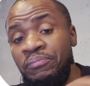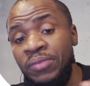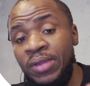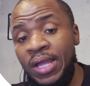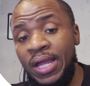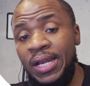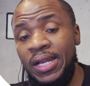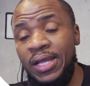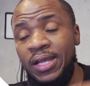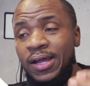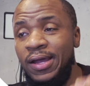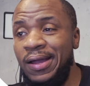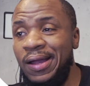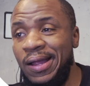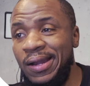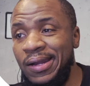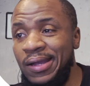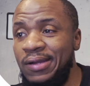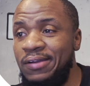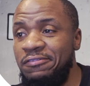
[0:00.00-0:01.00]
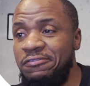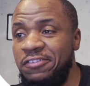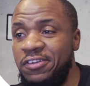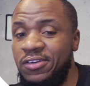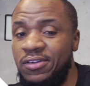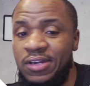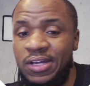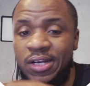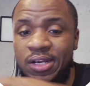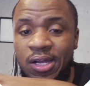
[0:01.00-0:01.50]
And then another video
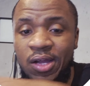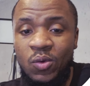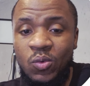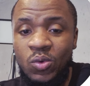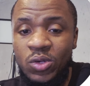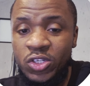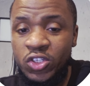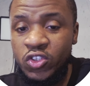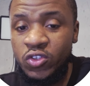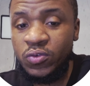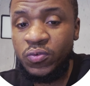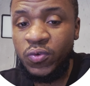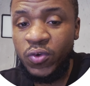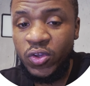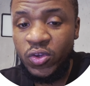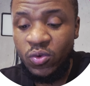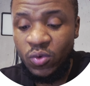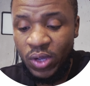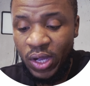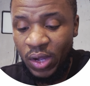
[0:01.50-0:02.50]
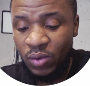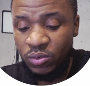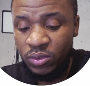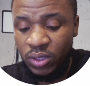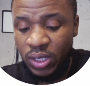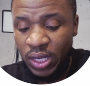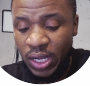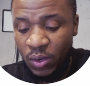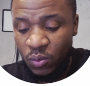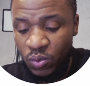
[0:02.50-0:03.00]
that I will do for you,
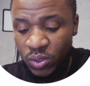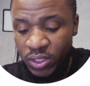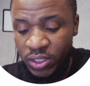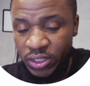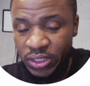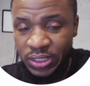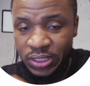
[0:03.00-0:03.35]
I will